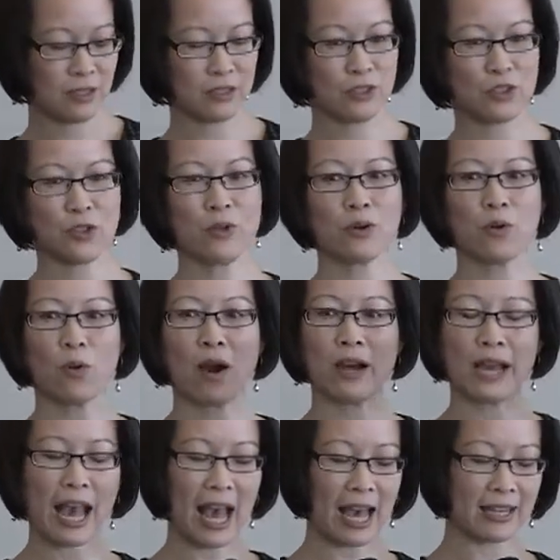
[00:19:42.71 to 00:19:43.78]
Xu Yongguang
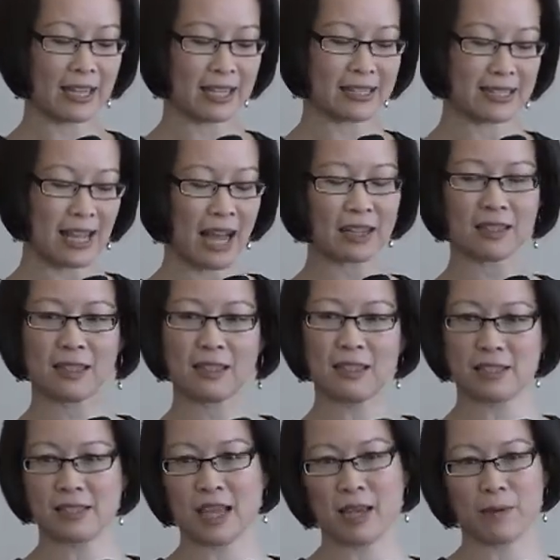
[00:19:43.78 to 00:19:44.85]
had exactly the
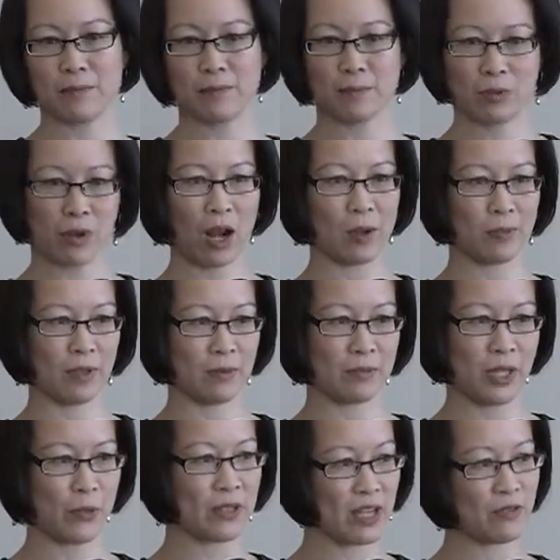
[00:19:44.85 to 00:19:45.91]
same problem.
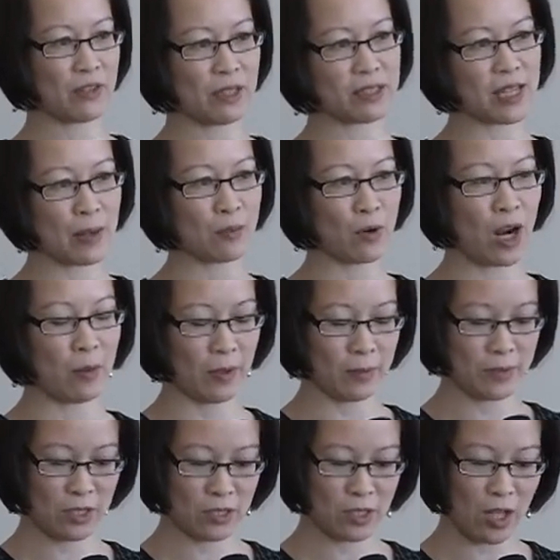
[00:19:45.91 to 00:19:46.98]
They were given the same problem
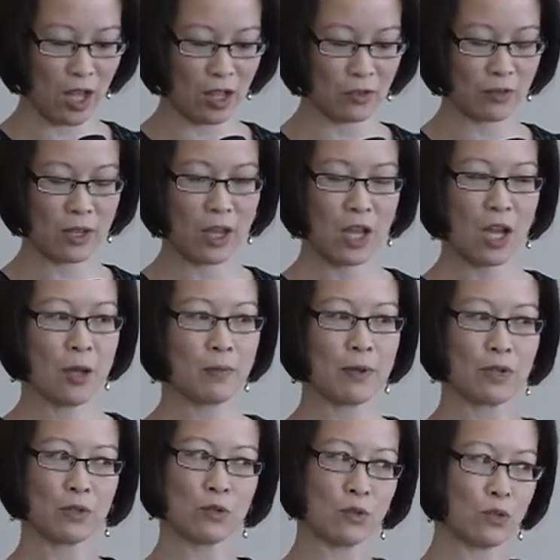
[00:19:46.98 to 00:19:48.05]
to solve.
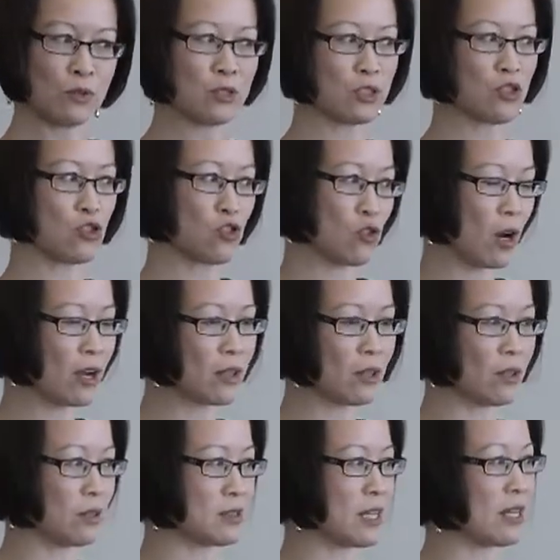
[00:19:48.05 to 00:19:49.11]
But Gu's
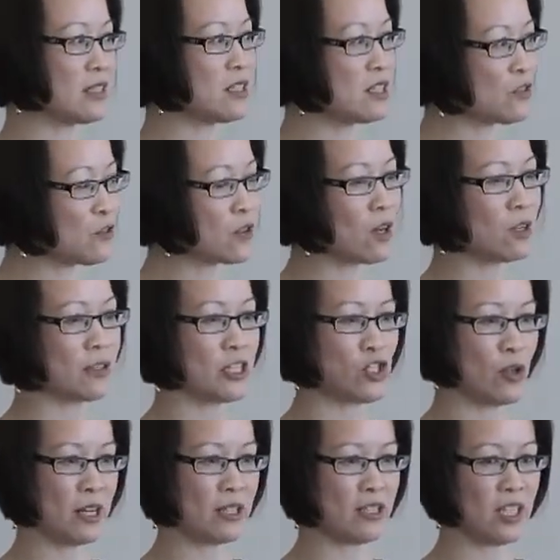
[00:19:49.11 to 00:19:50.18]
struggles and difficulties
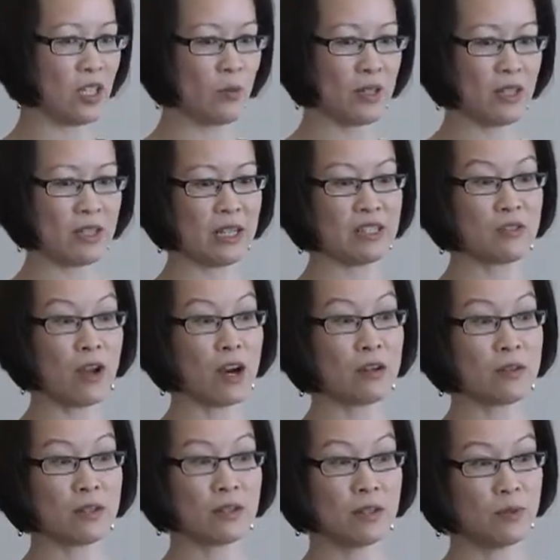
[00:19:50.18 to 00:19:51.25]
trying to deal with it
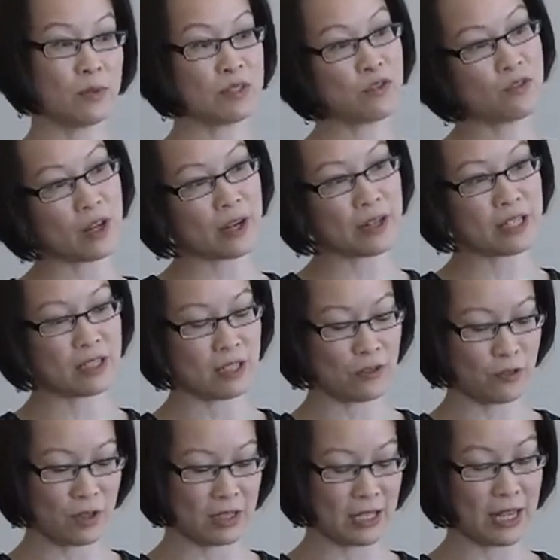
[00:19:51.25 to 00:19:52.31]
was very
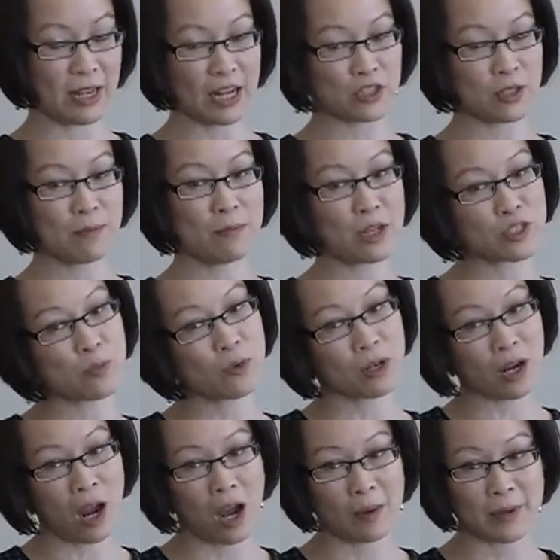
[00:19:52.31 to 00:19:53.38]
different and actually much more
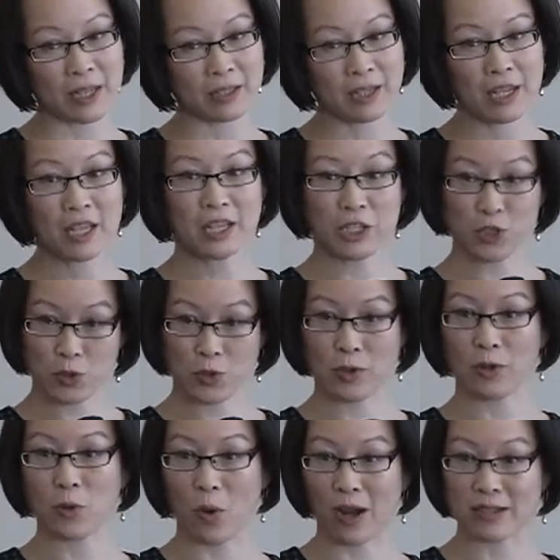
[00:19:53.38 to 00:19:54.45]
common than Xu
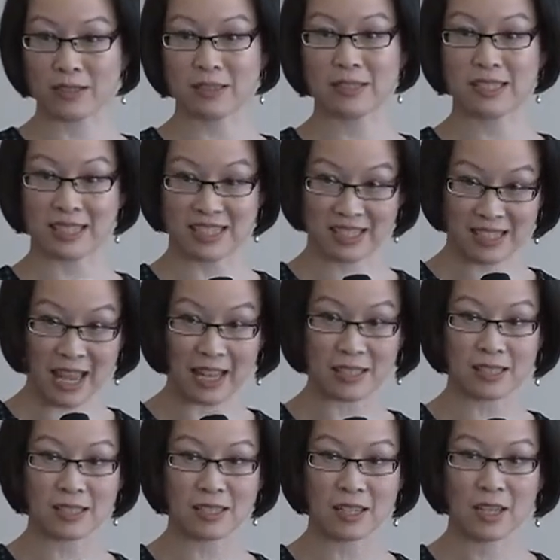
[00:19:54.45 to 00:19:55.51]
Yongguang's
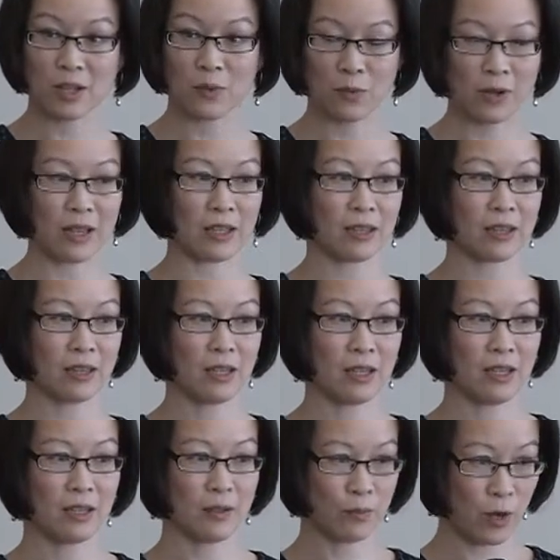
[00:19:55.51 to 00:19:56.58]
success with
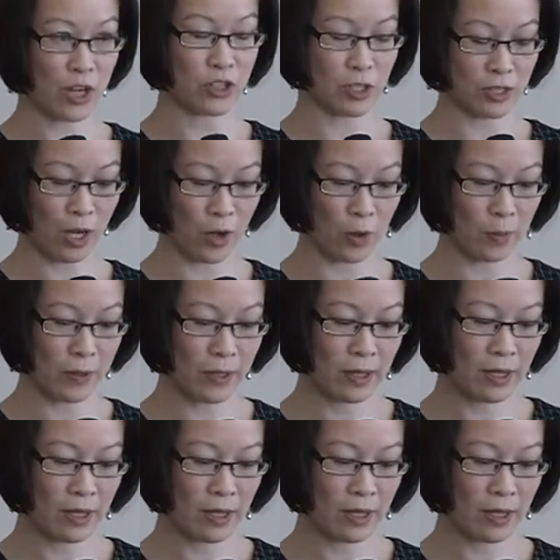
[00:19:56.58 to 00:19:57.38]
Project Hope.